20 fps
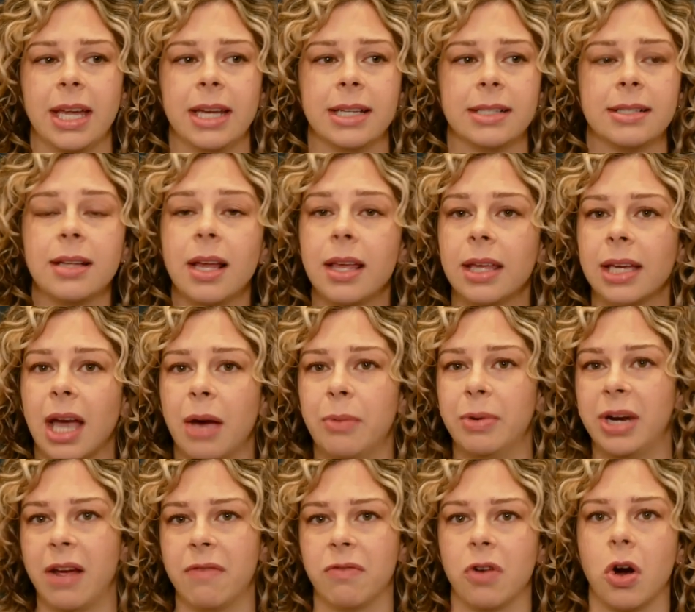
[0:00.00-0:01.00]
And it's not like I
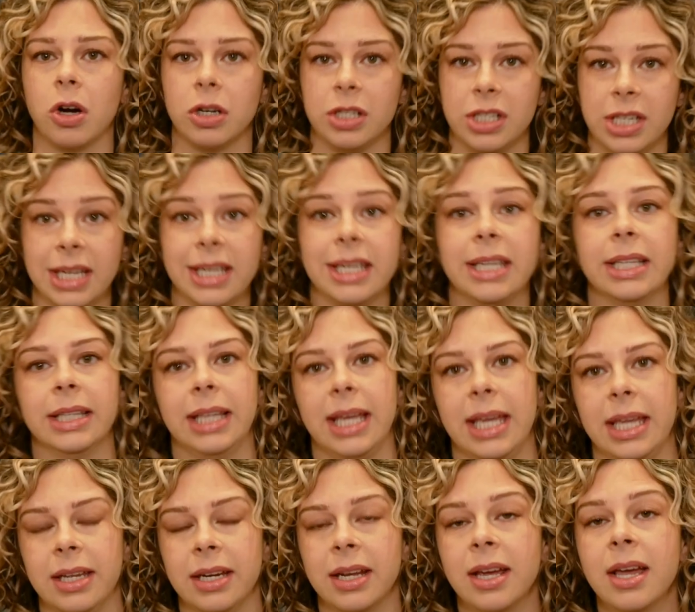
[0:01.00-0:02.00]
would ever
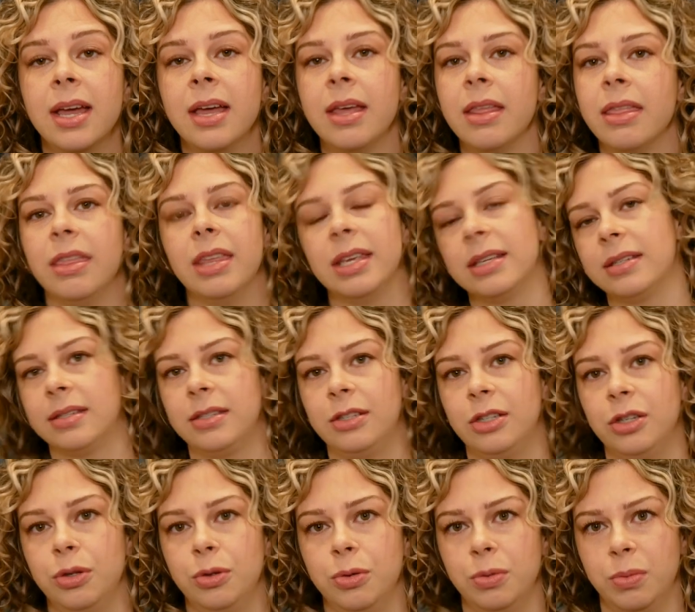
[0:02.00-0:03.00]
articulate this
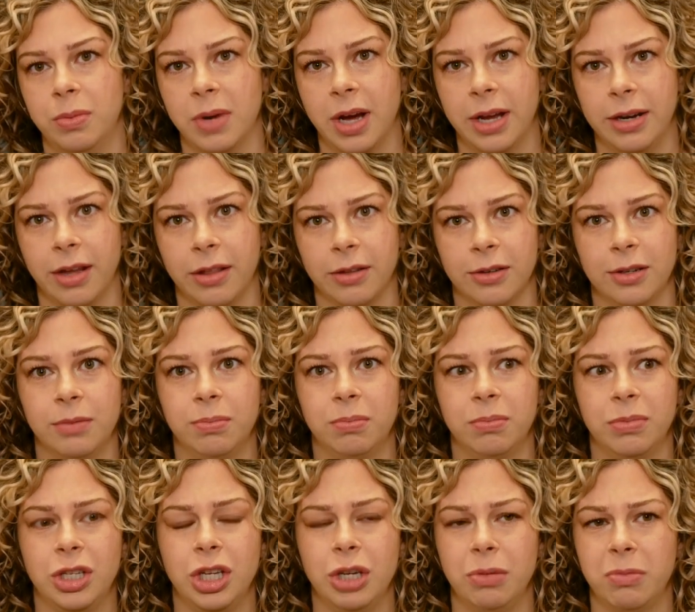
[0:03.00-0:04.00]
to another
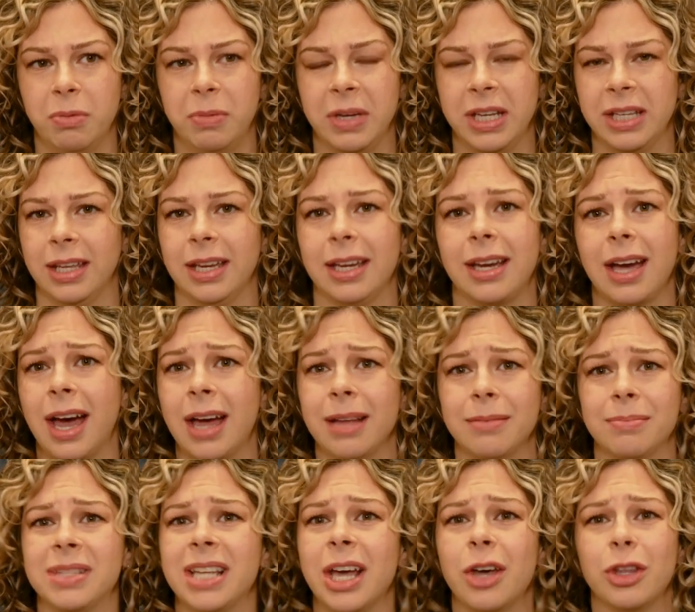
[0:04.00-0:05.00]
human being, like
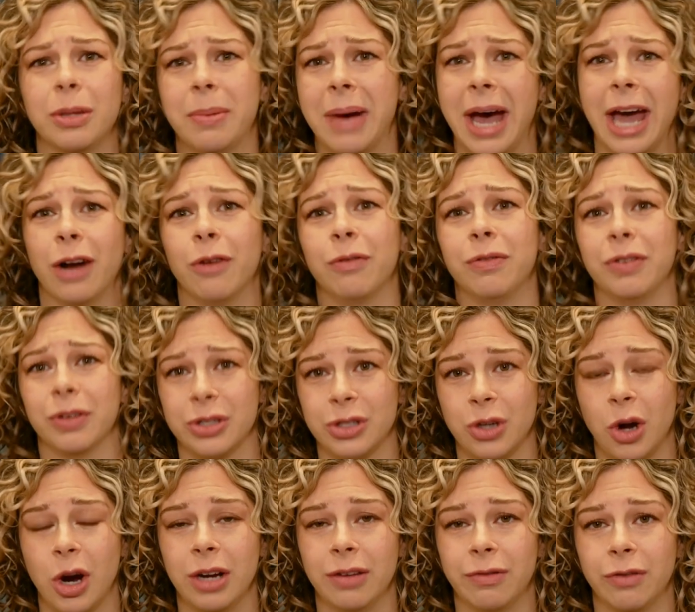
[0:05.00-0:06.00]
tell them I don't feel
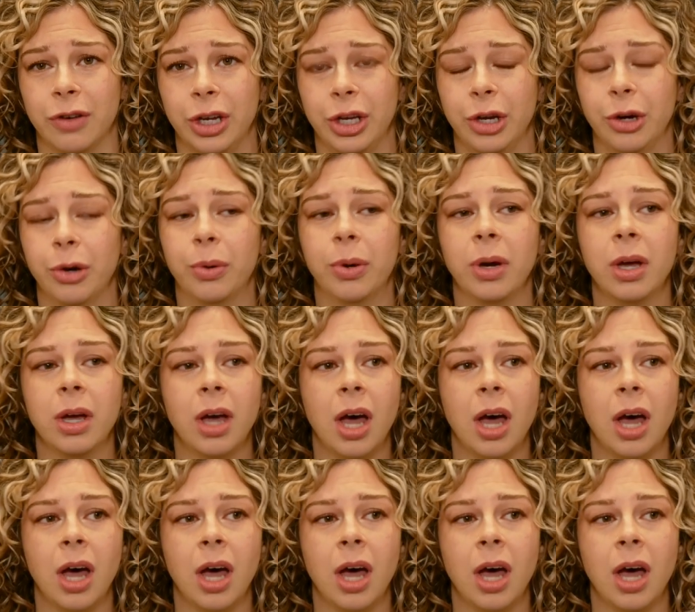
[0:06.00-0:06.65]
sorry for you.